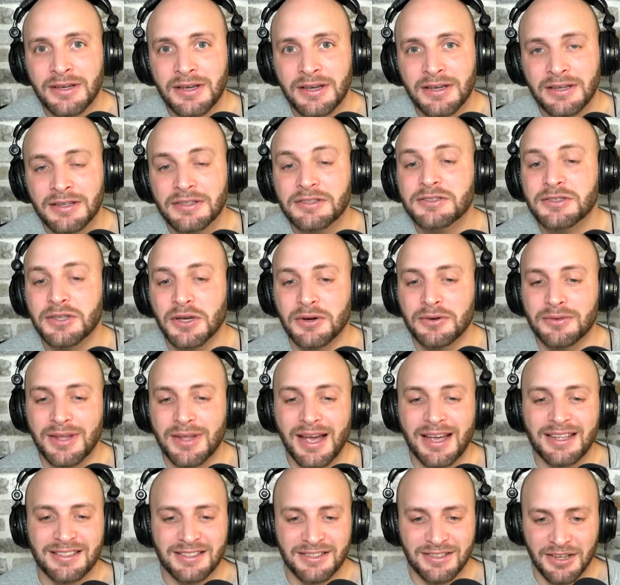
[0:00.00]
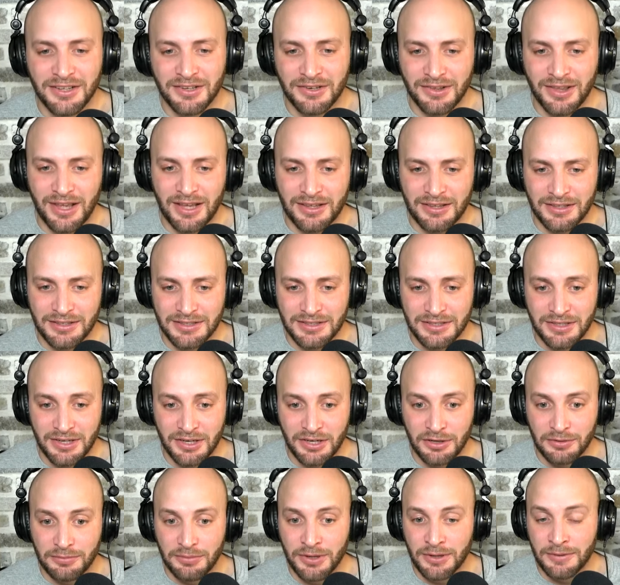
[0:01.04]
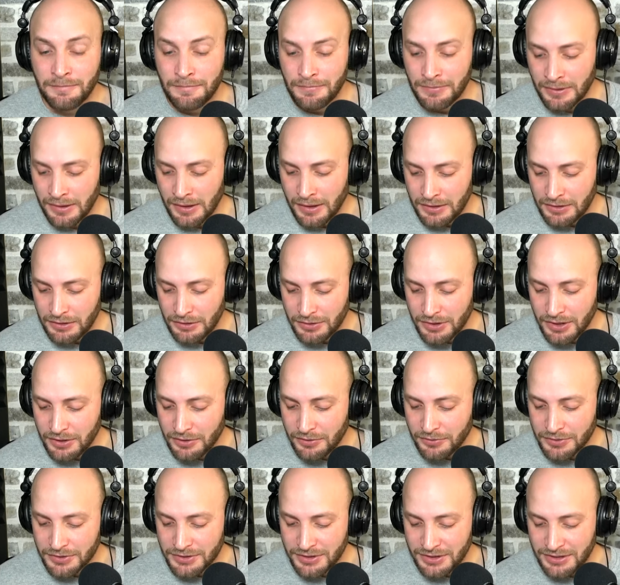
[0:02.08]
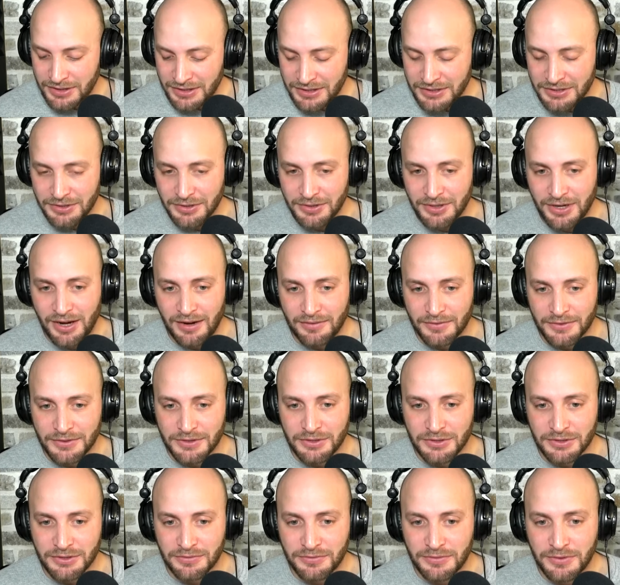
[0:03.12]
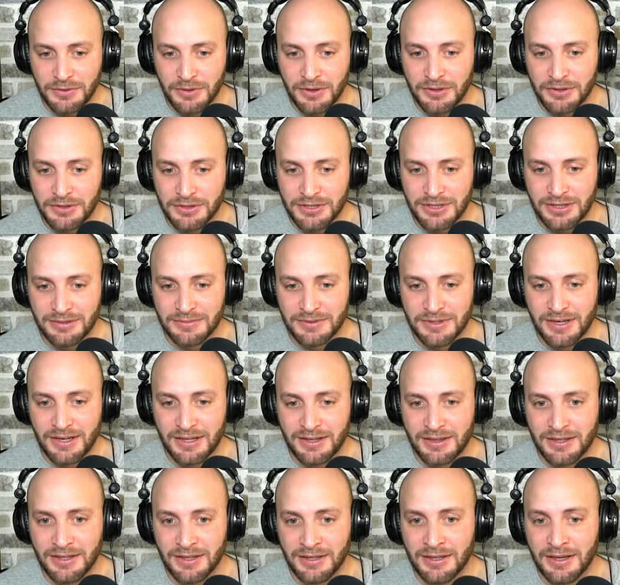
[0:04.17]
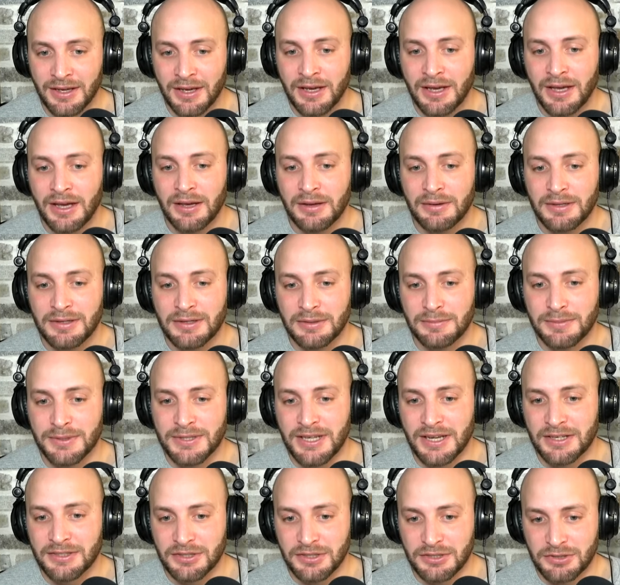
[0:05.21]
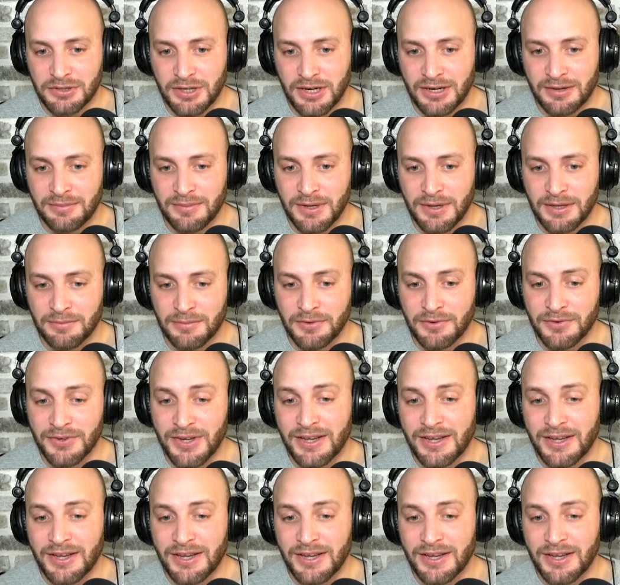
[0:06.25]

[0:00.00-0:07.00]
So that's another likely scenario. But you get over to the Eastern Conference, there's a few other teams that I think could potentially try to make a move.